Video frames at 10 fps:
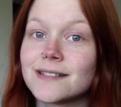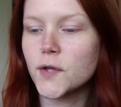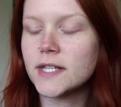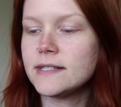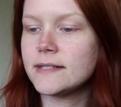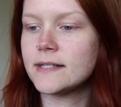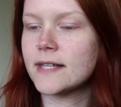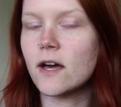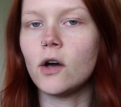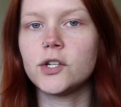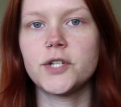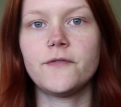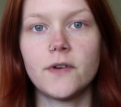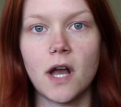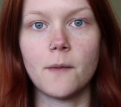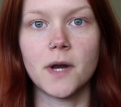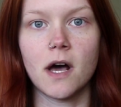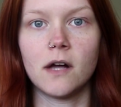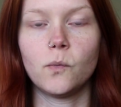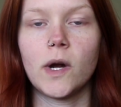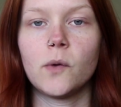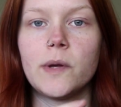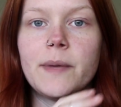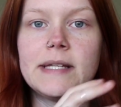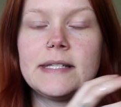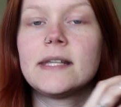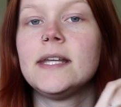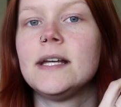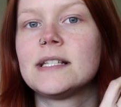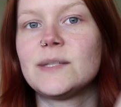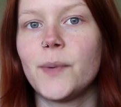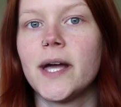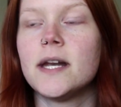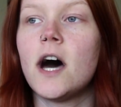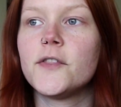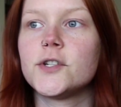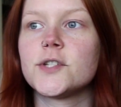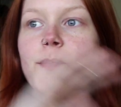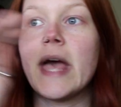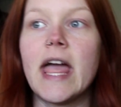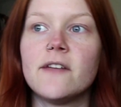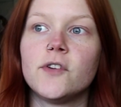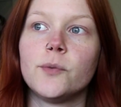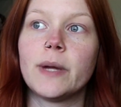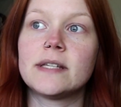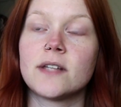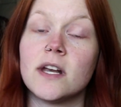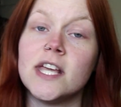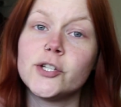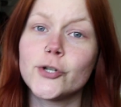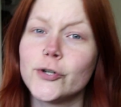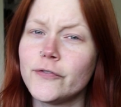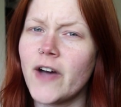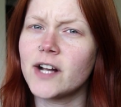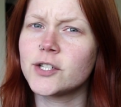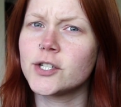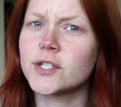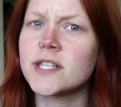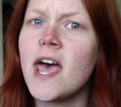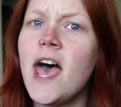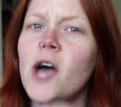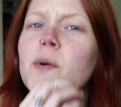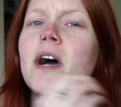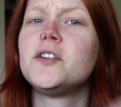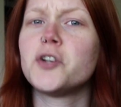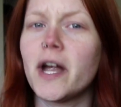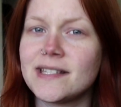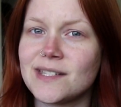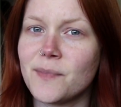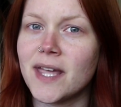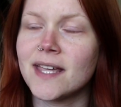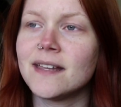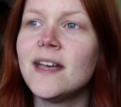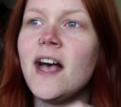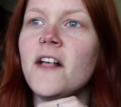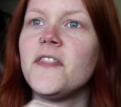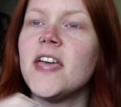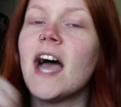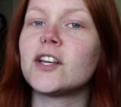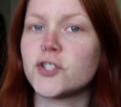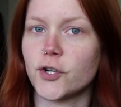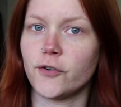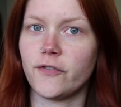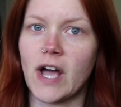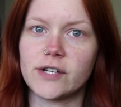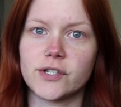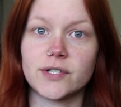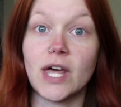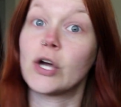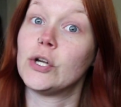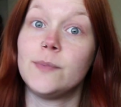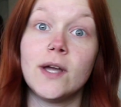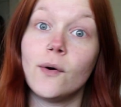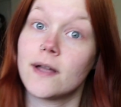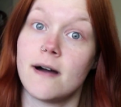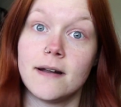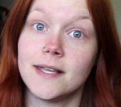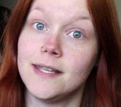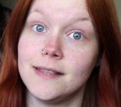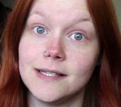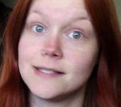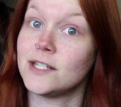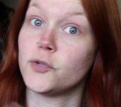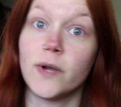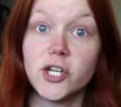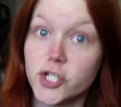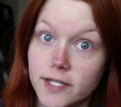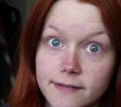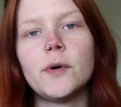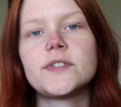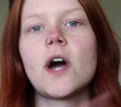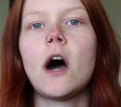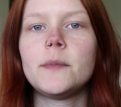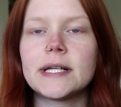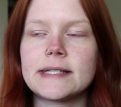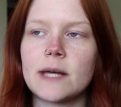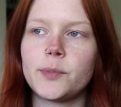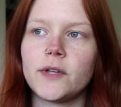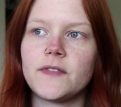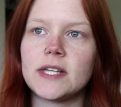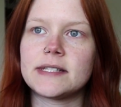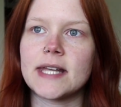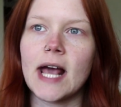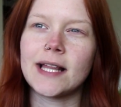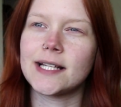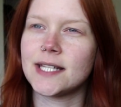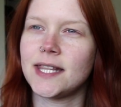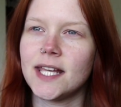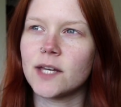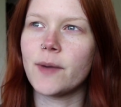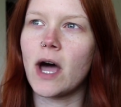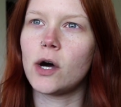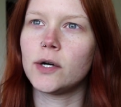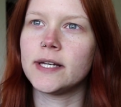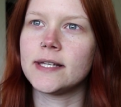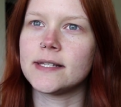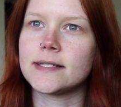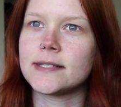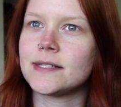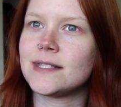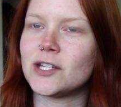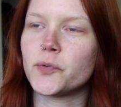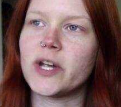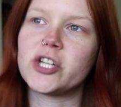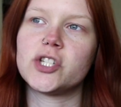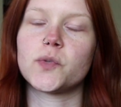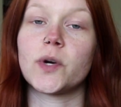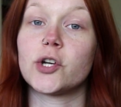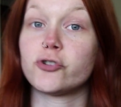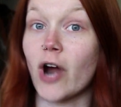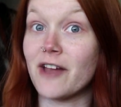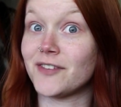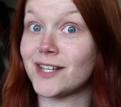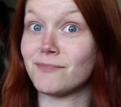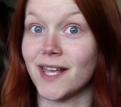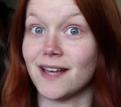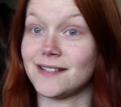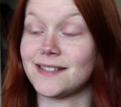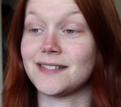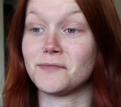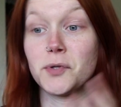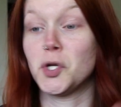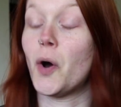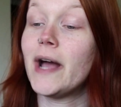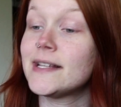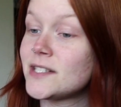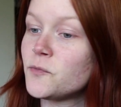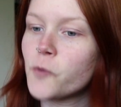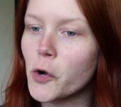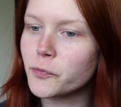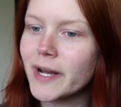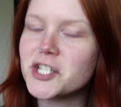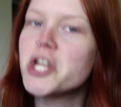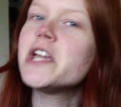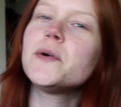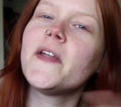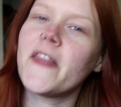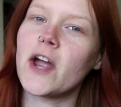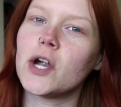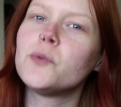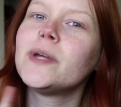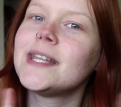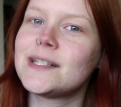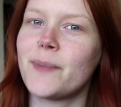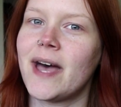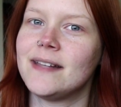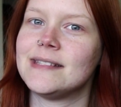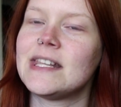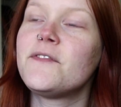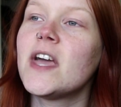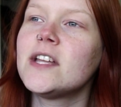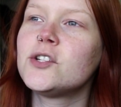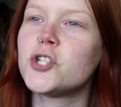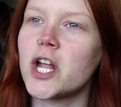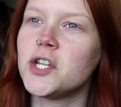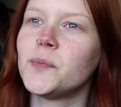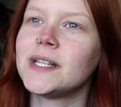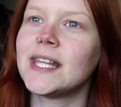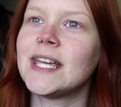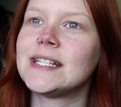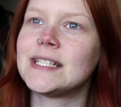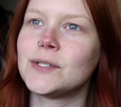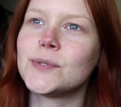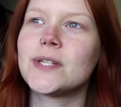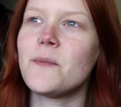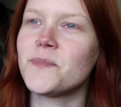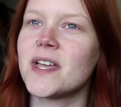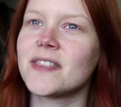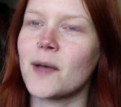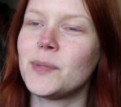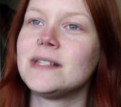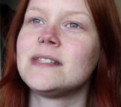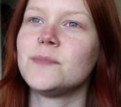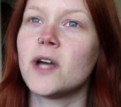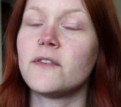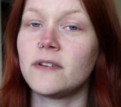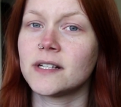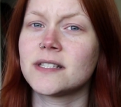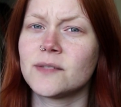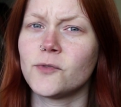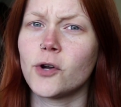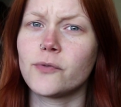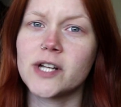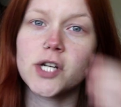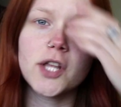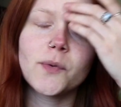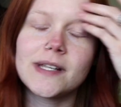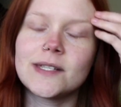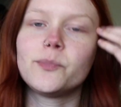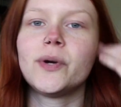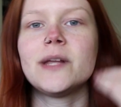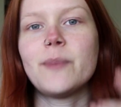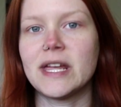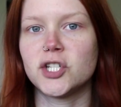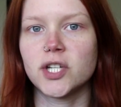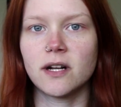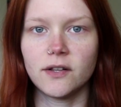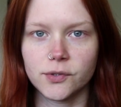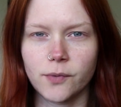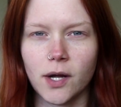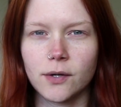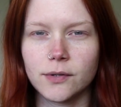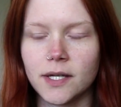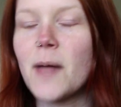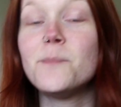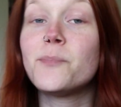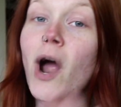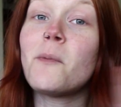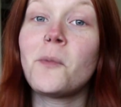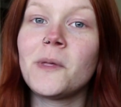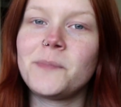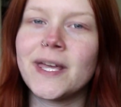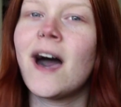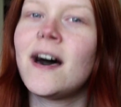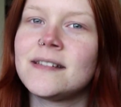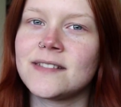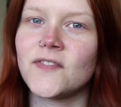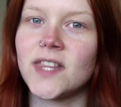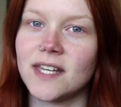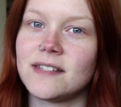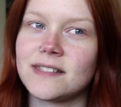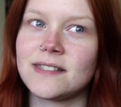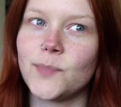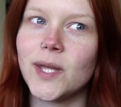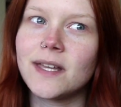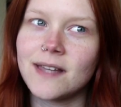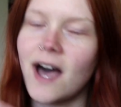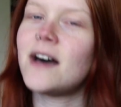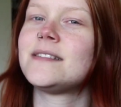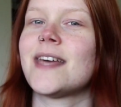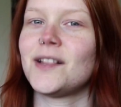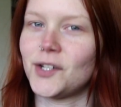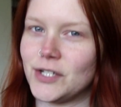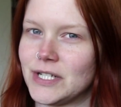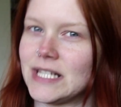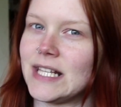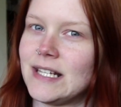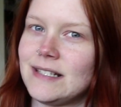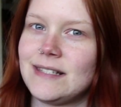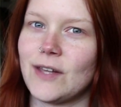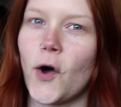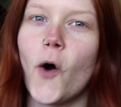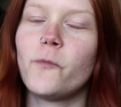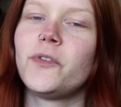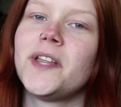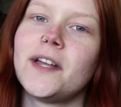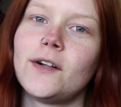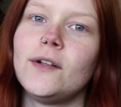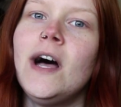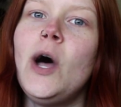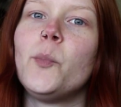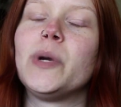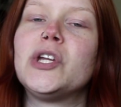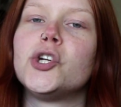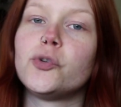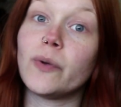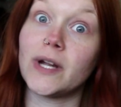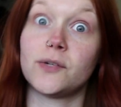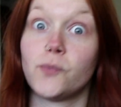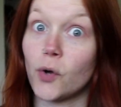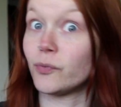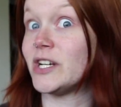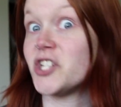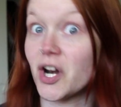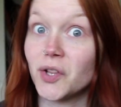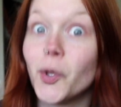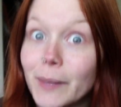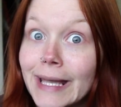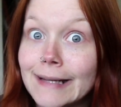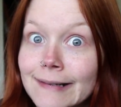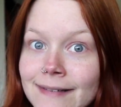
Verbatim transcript: So this is a psychology phenomenon where we basically explain others' behavior based on internal factors, and we underestimate the external factors that could be going on in the situation. The most common example of this that I like to think about is situations where you're driving because, you know, I get some road rage here and there. It really depends. If they genuinely do something that pisses me off, I'll get some road rage. Otherwise, I'm pretty patient on the road. And probably because of this, because I learned this. So hopefully it'll bring your ra road rage down a little bit.